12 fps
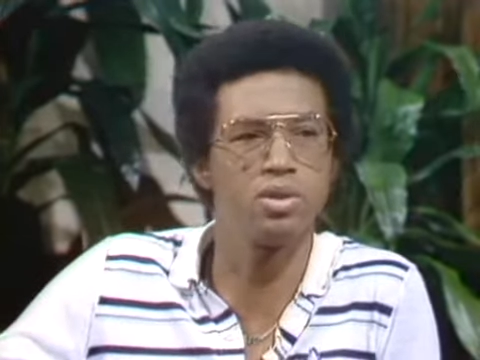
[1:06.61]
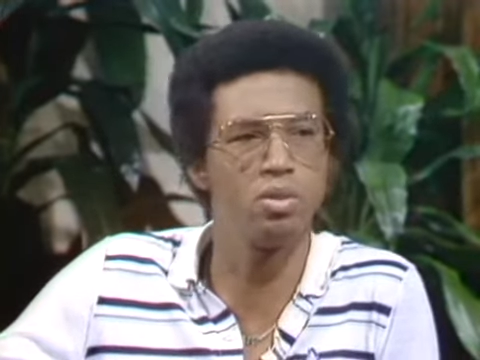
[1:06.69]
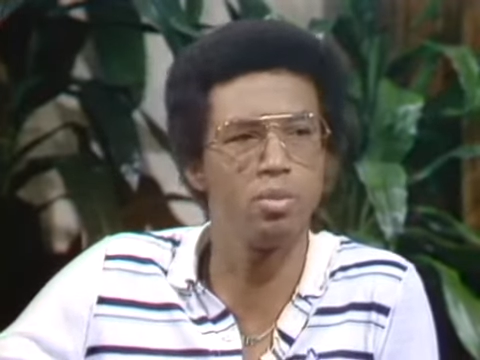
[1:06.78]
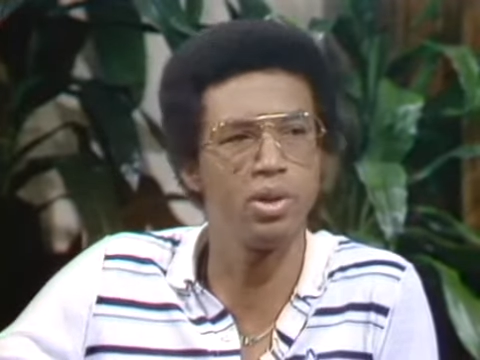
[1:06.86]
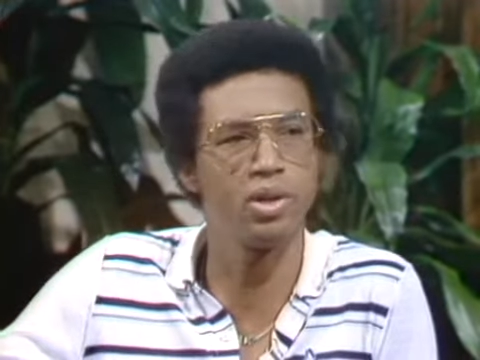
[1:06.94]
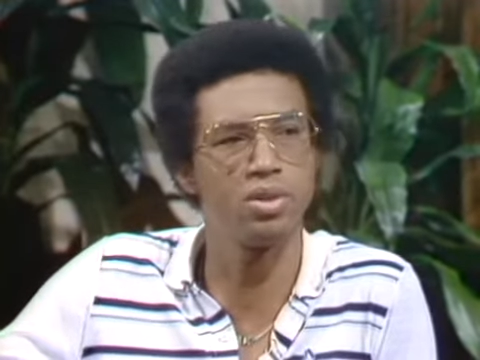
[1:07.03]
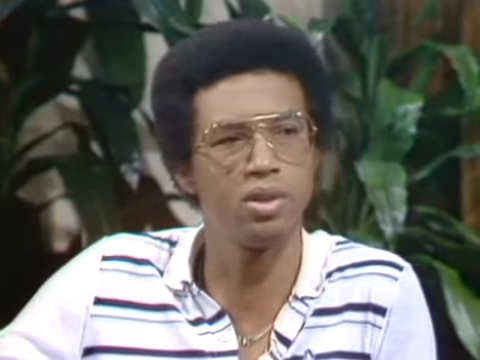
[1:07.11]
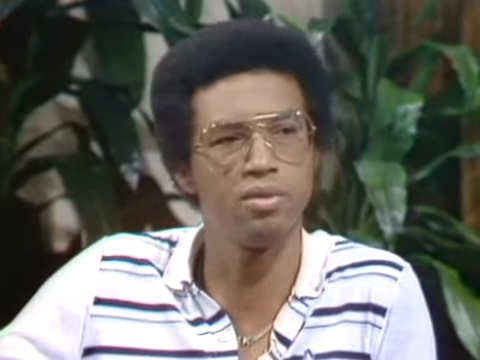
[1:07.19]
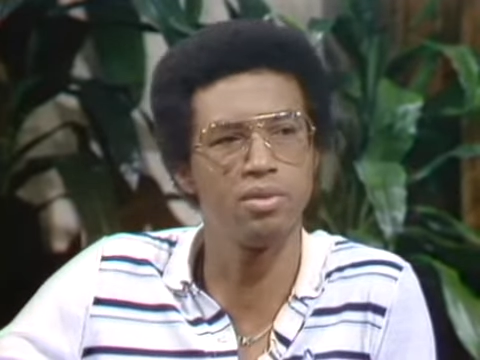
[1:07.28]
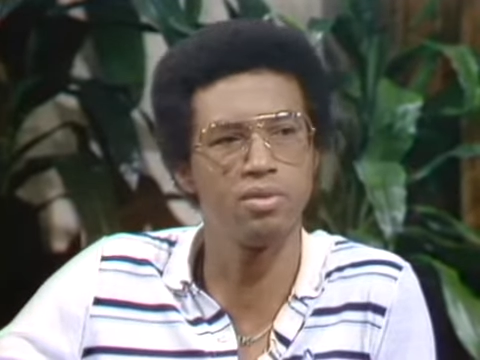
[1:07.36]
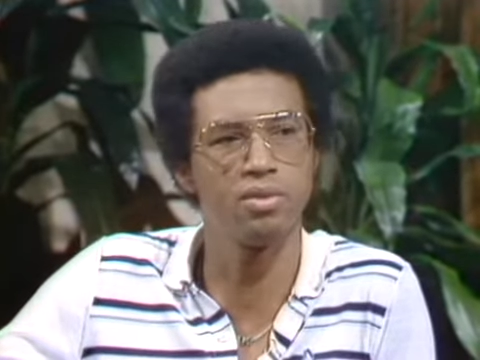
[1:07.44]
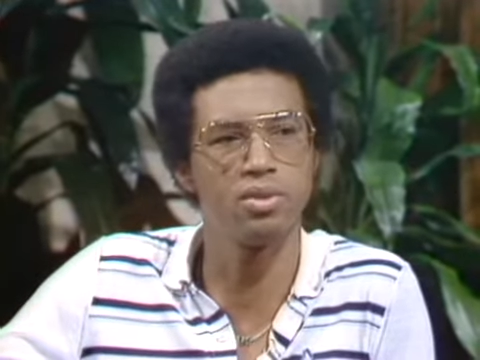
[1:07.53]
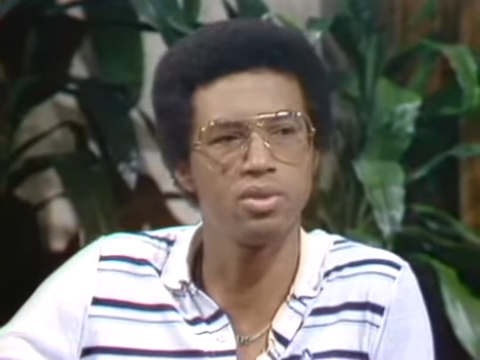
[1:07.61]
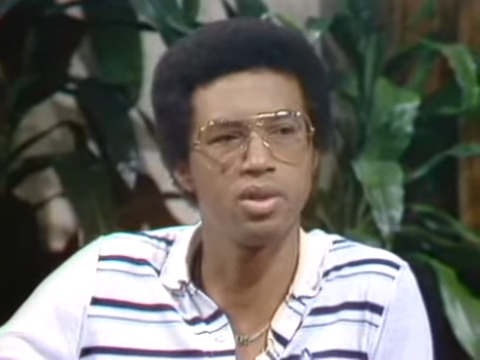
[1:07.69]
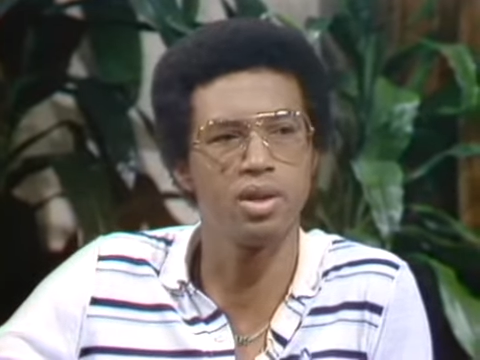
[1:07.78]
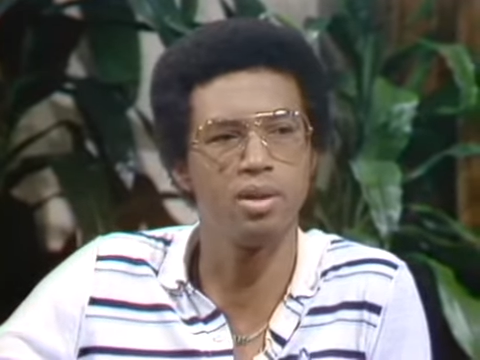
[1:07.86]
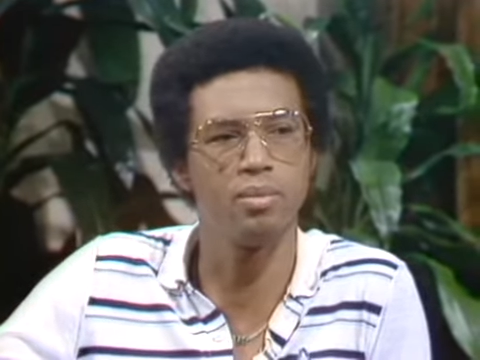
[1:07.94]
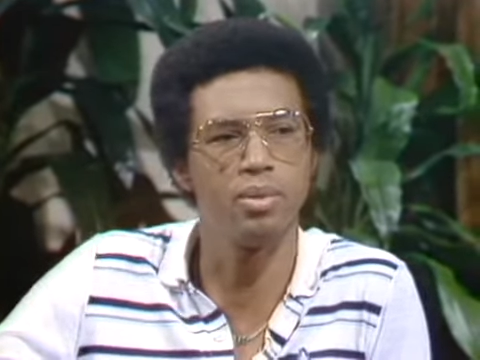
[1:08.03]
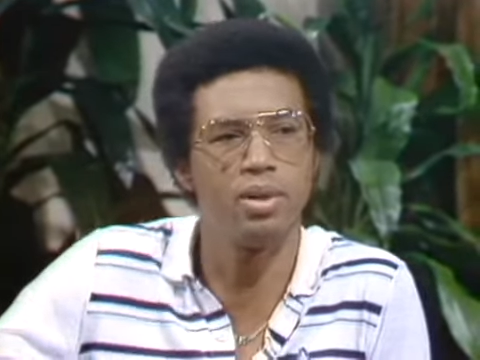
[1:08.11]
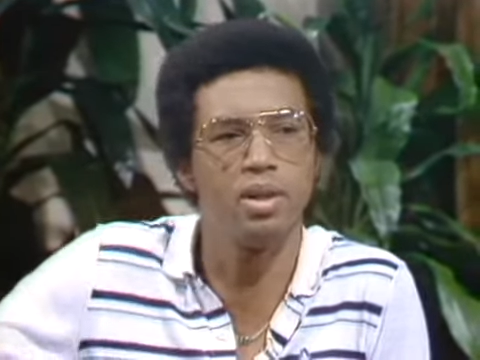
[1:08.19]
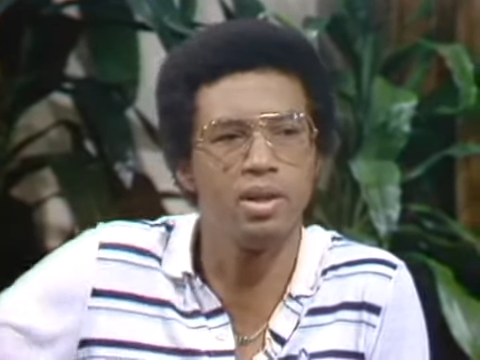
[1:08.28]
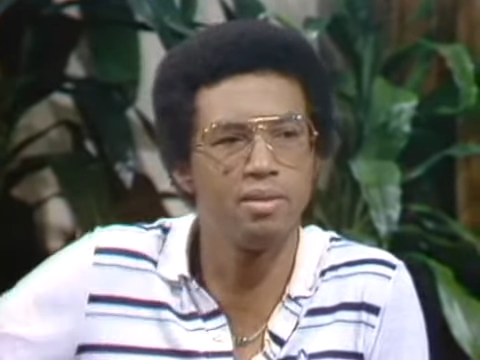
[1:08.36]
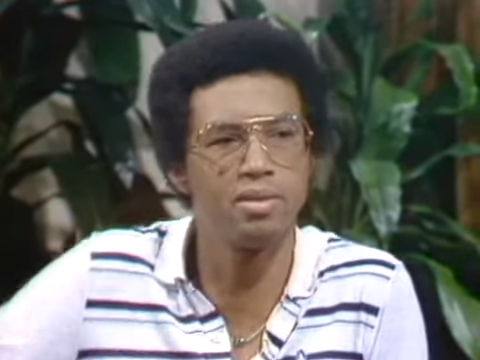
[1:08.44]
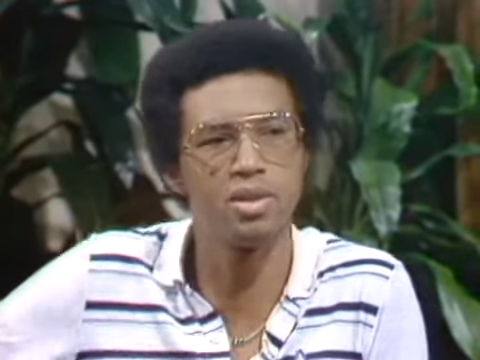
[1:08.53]
Open yesterday for the first time, and yeah. I've
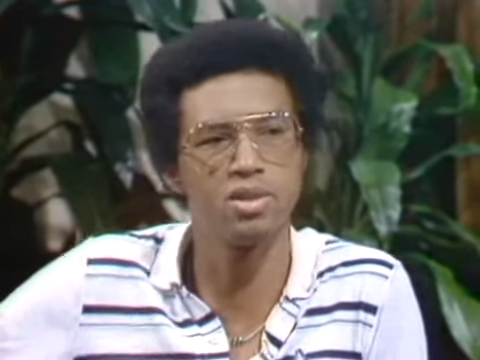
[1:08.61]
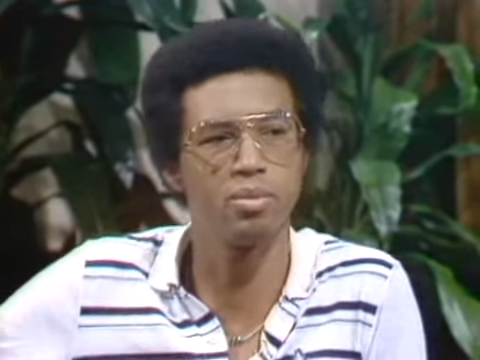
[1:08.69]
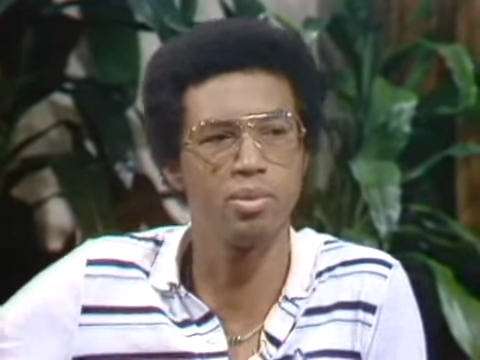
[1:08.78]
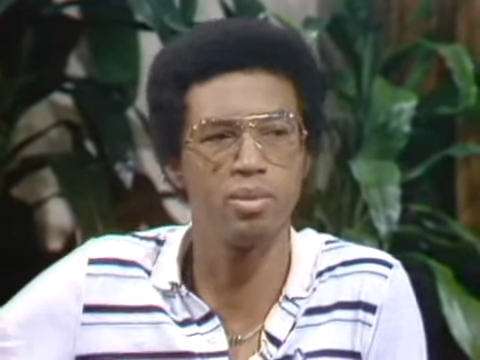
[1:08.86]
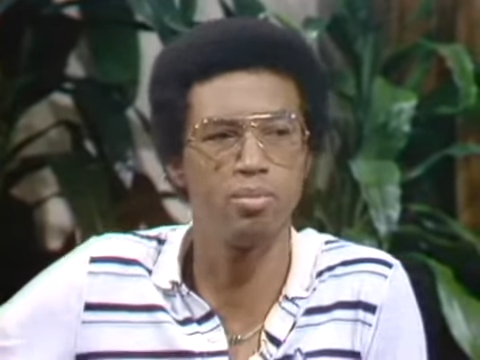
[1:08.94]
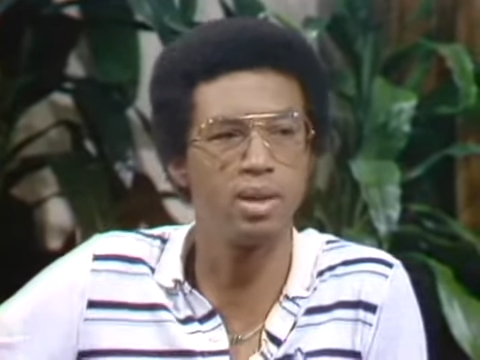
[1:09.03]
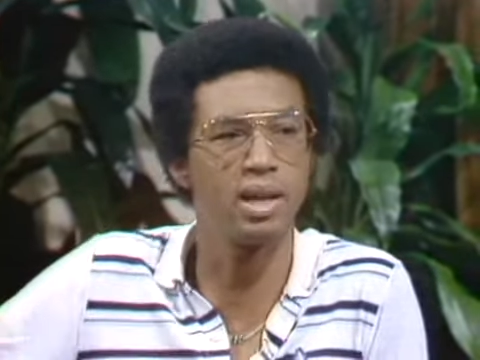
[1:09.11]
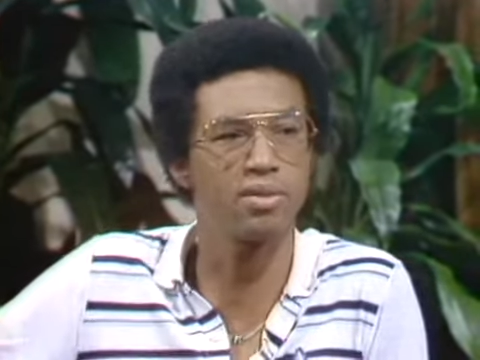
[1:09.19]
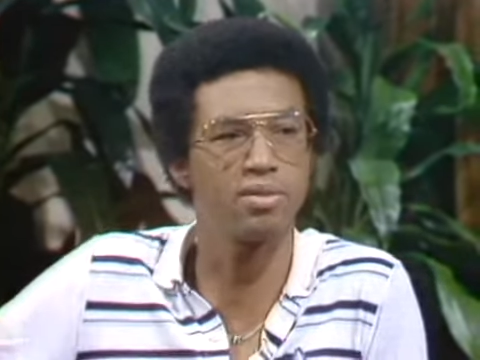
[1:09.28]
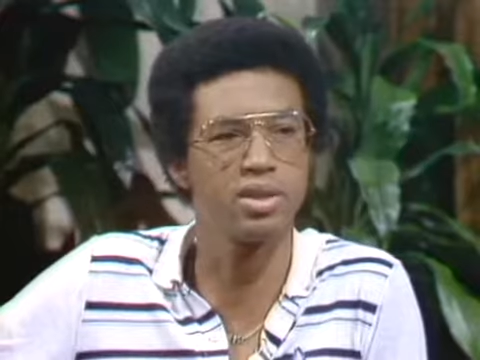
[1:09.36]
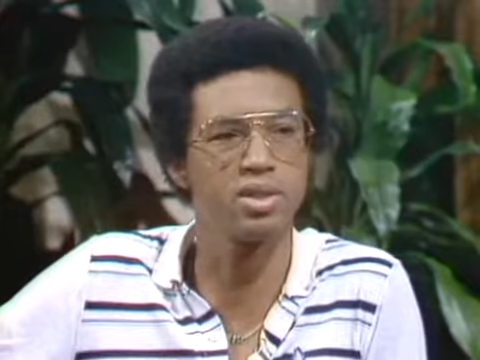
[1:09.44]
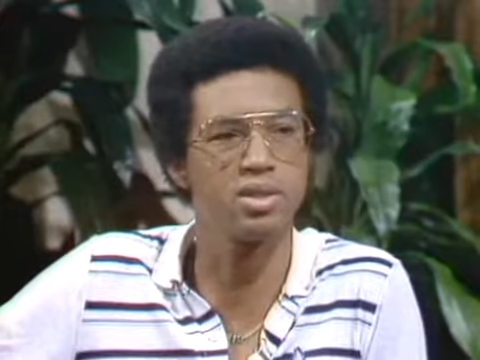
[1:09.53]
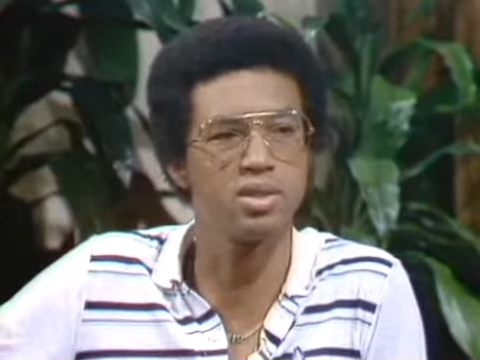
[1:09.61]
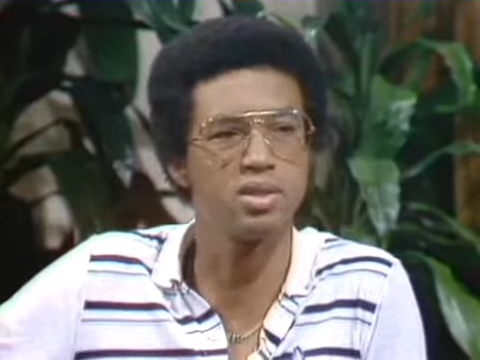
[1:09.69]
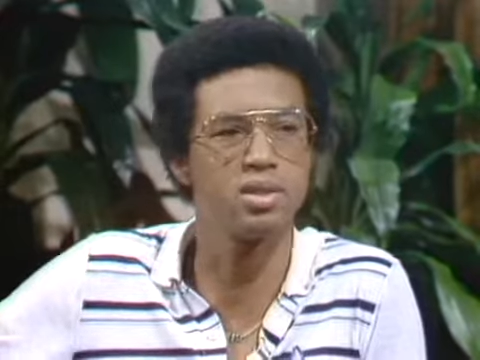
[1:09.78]
never seen so many black faces.